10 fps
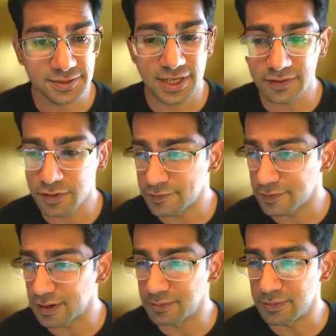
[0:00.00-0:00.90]
to cover
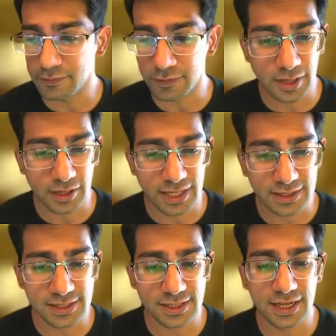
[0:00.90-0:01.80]
from our
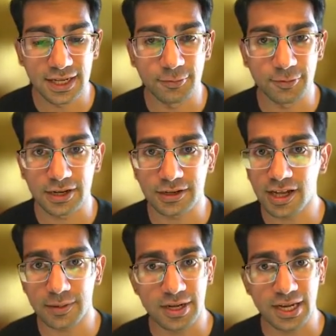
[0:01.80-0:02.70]
end. We're going to
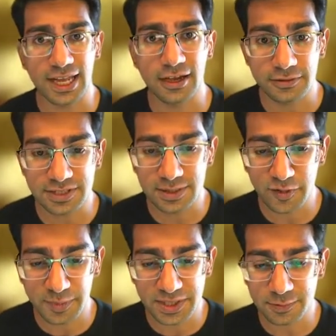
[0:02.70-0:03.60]
talk about how team
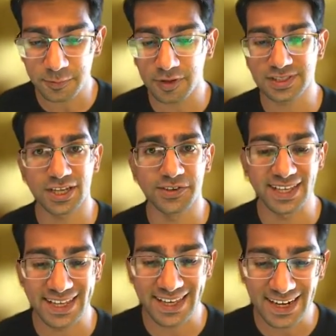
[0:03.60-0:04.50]
formation works, how you
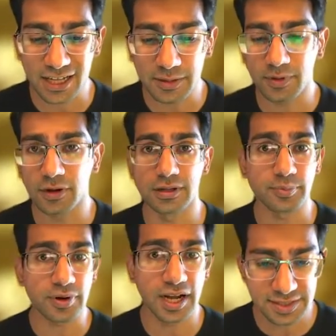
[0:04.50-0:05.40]
can get help, all the
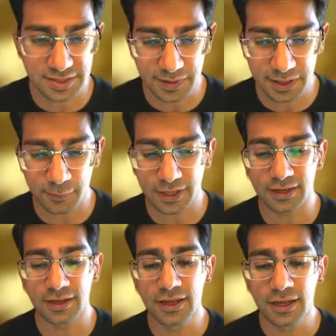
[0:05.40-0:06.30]
prizes you can
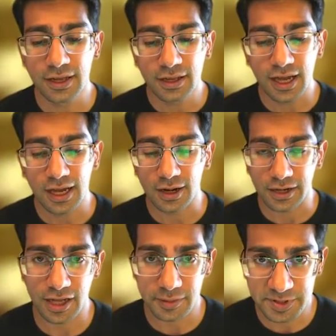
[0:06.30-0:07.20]
win. We're going
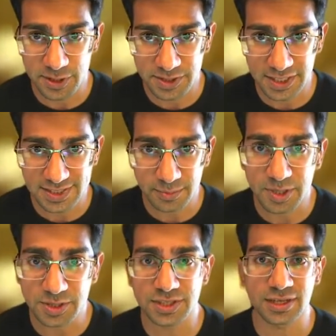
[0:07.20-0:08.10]
to talk about judging a
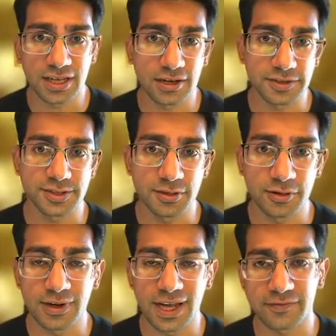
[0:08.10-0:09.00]
submission. And
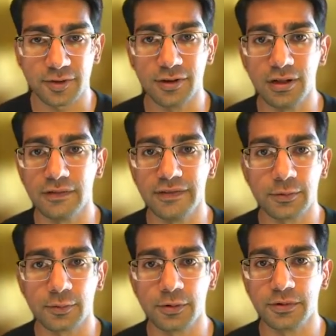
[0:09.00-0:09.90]
also after all of that,
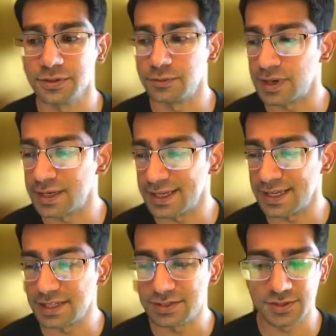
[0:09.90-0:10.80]
we're going to run
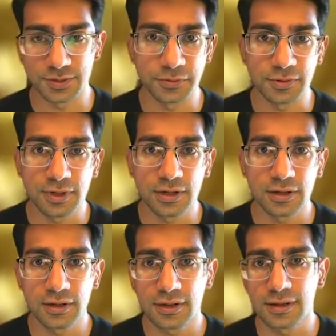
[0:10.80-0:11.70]
into
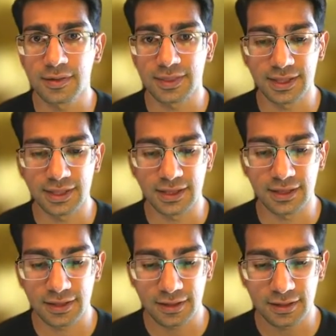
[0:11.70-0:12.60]
the
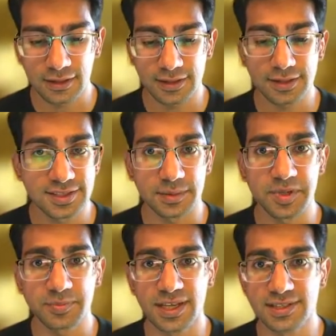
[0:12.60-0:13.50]

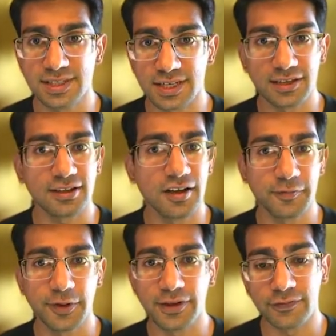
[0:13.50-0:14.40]
summit piece and kick off
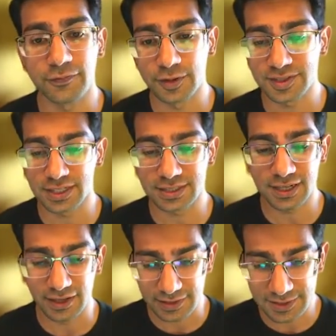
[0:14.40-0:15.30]
with our first set of
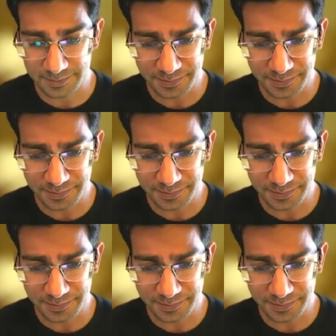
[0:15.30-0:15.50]
talks.